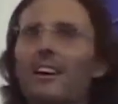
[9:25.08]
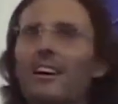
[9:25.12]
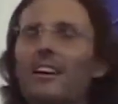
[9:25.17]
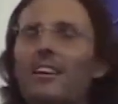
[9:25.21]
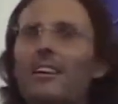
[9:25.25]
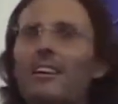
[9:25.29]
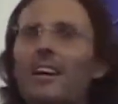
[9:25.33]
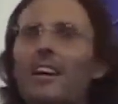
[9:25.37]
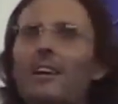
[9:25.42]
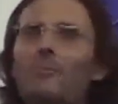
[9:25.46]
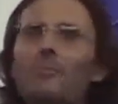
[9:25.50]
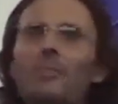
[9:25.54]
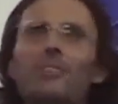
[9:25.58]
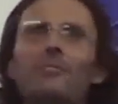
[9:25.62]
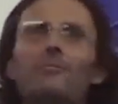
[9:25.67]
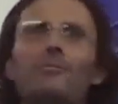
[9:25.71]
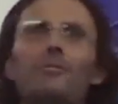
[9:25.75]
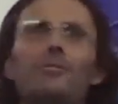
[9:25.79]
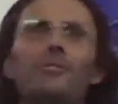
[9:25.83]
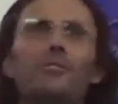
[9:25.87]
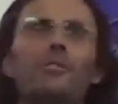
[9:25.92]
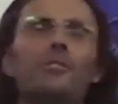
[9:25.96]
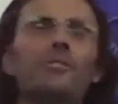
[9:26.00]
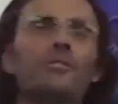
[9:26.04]
Like, how many
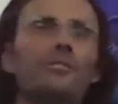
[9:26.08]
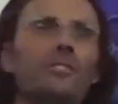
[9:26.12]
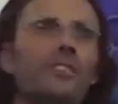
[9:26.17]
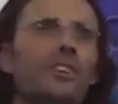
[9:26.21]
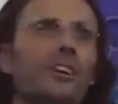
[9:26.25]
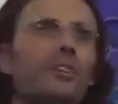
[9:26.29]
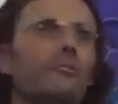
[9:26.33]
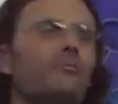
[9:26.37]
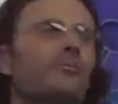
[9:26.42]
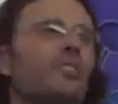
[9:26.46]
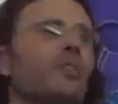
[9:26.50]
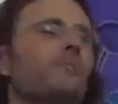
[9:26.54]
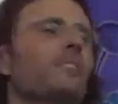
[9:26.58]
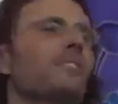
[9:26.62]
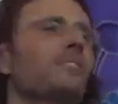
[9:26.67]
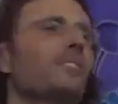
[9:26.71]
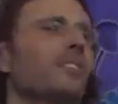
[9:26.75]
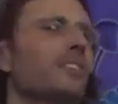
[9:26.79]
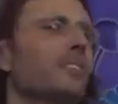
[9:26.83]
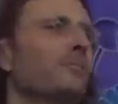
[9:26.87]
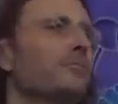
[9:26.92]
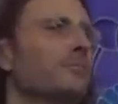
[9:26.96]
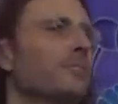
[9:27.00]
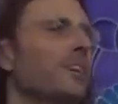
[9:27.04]
of you, you know, if
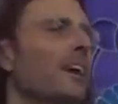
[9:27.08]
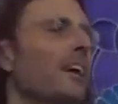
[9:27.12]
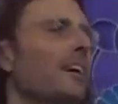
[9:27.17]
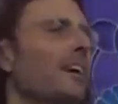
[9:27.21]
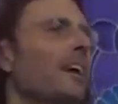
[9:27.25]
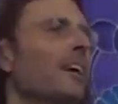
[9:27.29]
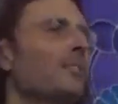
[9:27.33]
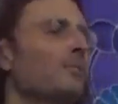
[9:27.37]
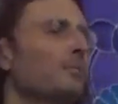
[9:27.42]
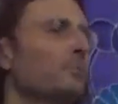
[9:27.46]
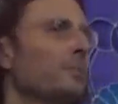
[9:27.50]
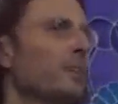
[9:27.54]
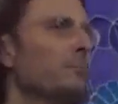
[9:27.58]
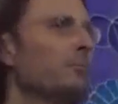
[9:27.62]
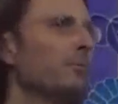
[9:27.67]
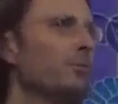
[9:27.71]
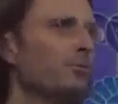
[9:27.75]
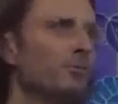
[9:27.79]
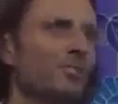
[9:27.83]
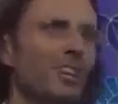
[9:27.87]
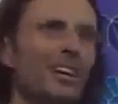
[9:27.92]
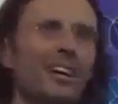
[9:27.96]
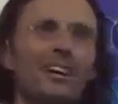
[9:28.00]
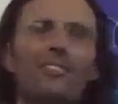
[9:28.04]
you had 100
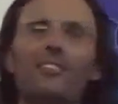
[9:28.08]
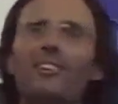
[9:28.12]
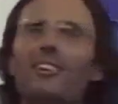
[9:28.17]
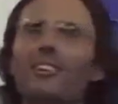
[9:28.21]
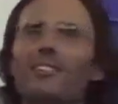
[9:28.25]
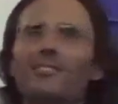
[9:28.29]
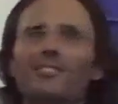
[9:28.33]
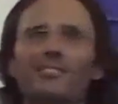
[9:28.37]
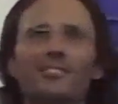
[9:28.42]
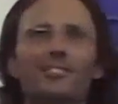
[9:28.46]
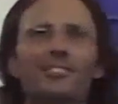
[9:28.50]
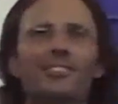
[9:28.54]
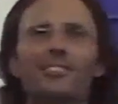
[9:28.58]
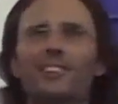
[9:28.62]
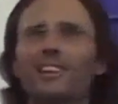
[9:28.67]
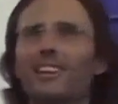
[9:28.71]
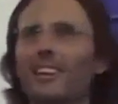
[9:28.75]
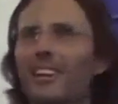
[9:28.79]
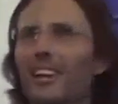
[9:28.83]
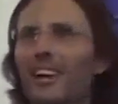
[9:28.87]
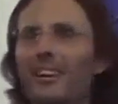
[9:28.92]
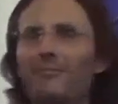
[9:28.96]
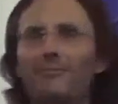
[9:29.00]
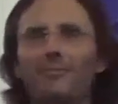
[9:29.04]
people saying, oh, she's a
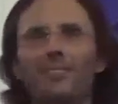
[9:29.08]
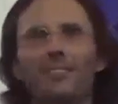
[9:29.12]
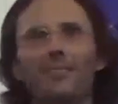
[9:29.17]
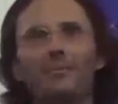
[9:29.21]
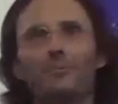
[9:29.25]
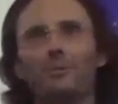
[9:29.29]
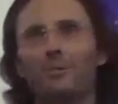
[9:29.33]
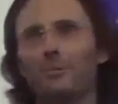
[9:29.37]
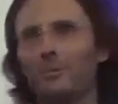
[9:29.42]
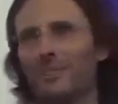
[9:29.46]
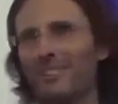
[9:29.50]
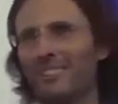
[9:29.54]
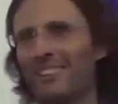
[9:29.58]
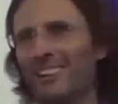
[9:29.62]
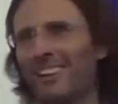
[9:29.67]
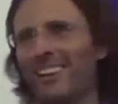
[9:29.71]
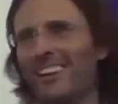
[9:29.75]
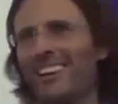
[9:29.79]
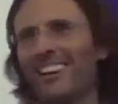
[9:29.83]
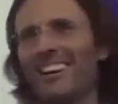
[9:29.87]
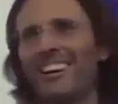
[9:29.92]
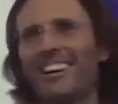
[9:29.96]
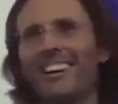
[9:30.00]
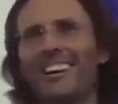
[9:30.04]
lovely woman,
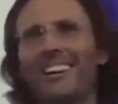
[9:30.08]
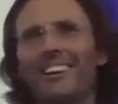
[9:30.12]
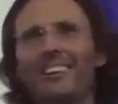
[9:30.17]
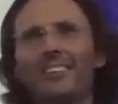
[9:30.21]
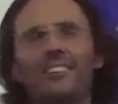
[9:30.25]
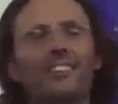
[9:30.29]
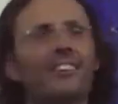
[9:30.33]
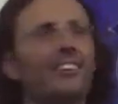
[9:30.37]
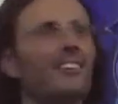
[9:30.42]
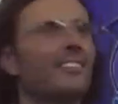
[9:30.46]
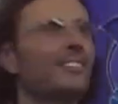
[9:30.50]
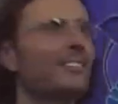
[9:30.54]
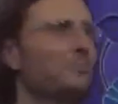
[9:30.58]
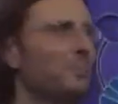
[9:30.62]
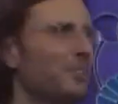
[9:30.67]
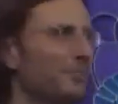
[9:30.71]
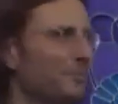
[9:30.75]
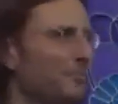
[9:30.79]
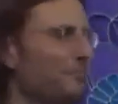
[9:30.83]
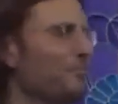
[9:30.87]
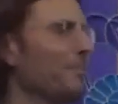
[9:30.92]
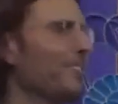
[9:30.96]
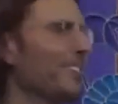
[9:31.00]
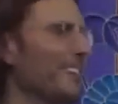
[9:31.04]
you know, you'd
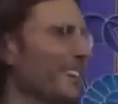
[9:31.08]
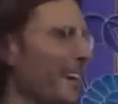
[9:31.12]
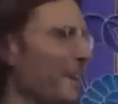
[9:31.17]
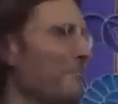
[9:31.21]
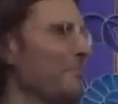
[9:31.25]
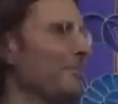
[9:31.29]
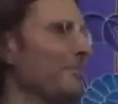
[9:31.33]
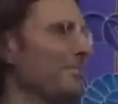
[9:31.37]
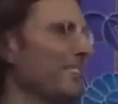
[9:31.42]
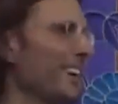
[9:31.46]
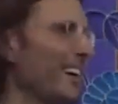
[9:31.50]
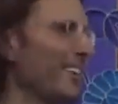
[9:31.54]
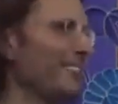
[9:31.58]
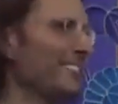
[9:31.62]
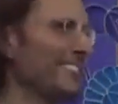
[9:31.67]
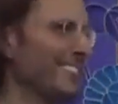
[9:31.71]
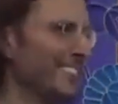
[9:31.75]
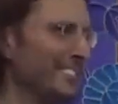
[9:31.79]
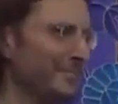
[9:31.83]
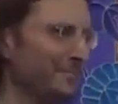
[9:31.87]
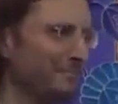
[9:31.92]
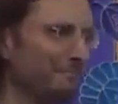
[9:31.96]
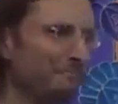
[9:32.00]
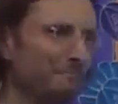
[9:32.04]
be pretty happy with that.
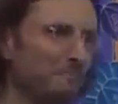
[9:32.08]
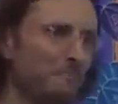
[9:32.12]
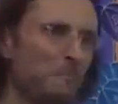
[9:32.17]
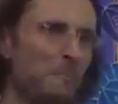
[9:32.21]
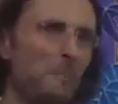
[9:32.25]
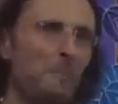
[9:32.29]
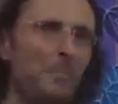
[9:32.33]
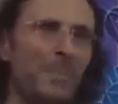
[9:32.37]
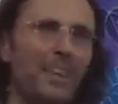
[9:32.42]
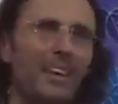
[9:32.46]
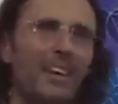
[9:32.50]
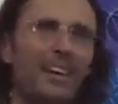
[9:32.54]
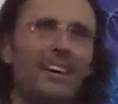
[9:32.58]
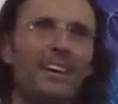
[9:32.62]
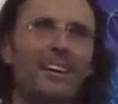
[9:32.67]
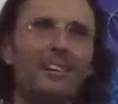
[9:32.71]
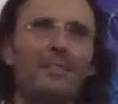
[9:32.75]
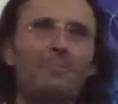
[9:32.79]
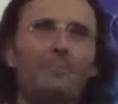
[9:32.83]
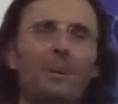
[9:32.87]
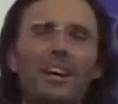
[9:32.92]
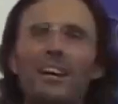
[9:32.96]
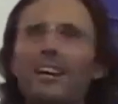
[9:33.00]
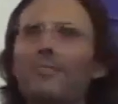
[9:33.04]

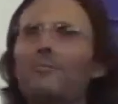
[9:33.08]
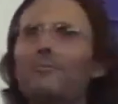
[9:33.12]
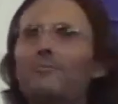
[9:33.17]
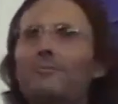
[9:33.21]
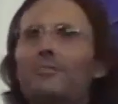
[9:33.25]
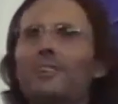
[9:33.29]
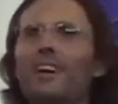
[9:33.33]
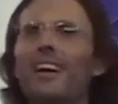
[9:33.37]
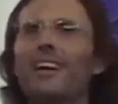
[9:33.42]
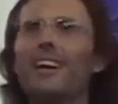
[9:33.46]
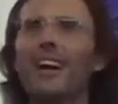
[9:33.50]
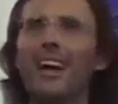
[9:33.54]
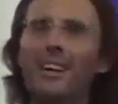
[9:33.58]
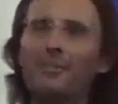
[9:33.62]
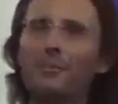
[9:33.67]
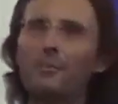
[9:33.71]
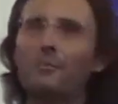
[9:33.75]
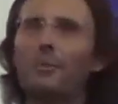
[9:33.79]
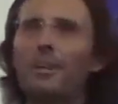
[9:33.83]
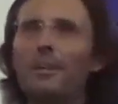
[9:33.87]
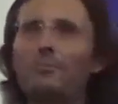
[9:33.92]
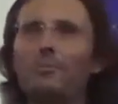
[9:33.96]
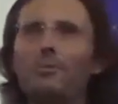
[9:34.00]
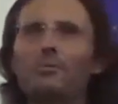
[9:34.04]
But if you had
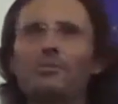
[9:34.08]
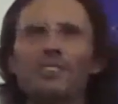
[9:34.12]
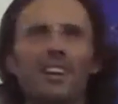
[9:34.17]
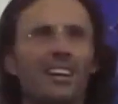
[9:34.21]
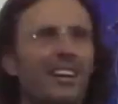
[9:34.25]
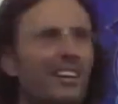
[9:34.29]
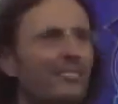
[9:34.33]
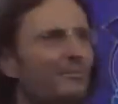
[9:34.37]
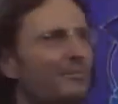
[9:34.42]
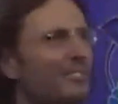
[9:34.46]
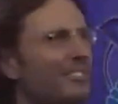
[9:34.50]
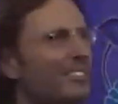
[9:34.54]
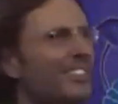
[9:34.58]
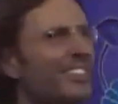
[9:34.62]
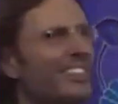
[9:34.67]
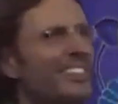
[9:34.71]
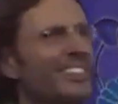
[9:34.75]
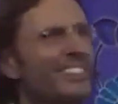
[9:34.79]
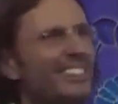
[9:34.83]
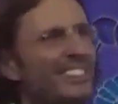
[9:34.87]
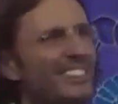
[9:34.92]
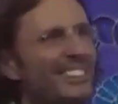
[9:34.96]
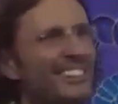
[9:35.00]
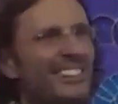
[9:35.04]
100 people saying,
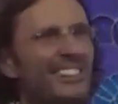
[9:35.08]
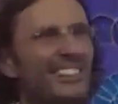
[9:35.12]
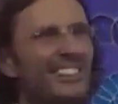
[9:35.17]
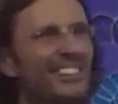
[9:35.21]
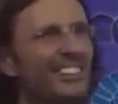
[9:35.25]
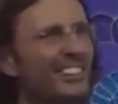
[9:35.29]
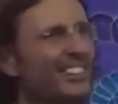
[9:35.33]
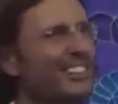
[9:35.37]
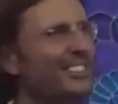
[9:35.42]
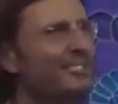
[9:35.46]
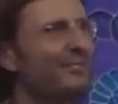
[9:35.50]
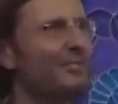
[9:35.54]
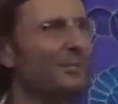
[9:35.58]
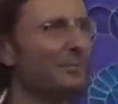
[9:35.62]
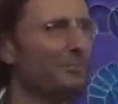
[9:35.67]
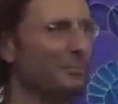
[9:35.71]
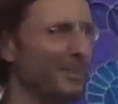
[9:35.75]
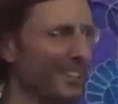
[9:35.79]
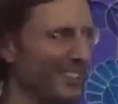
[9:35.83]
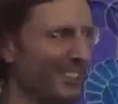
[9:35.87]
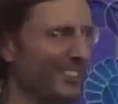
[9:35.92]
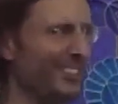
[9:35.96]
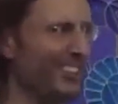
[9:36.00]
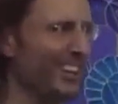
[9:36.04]
well, you know, she's a real
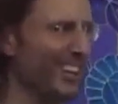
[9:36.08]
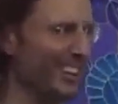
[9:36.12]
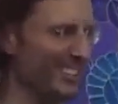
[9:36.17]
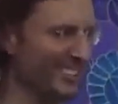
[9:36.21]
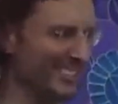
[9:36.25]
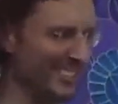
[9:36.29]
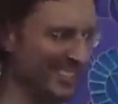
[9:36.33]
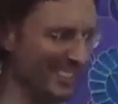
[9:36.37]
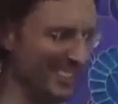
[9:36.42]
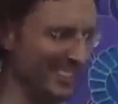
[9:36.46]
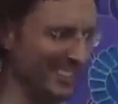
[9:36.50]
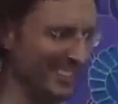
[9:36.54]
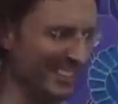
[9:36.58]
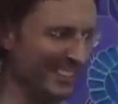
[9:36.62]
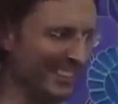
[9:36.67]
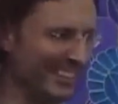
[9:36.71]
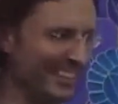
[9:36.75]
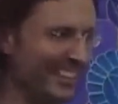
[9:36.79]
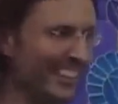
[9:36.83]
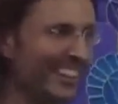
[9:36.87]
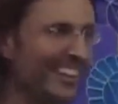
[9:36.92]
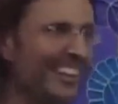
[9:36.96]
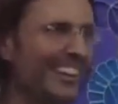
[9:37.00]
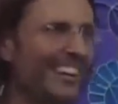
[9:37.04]
bitch, actually, and,
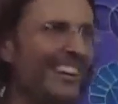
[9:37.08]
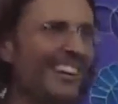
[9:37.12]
